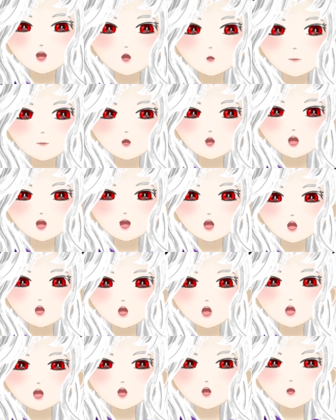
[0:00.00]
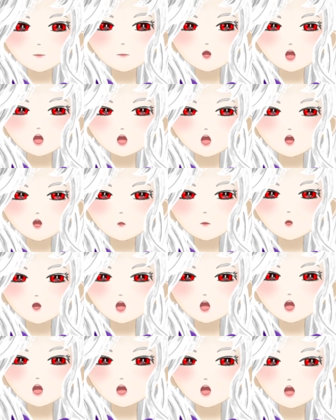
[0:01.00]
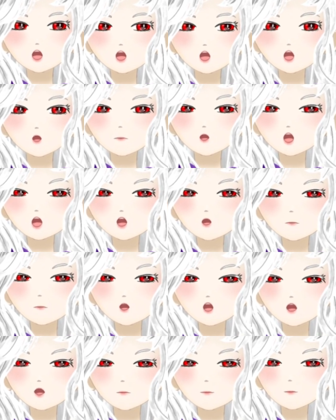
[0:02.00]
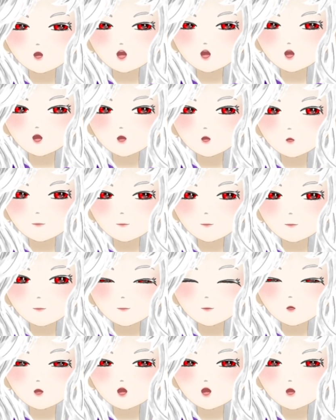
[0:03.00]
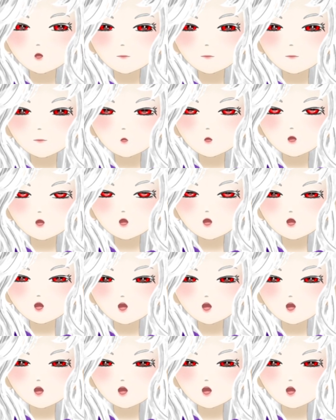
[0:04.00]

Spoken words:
Like, it's like the bassist was like, and then I made my own band for like funsies.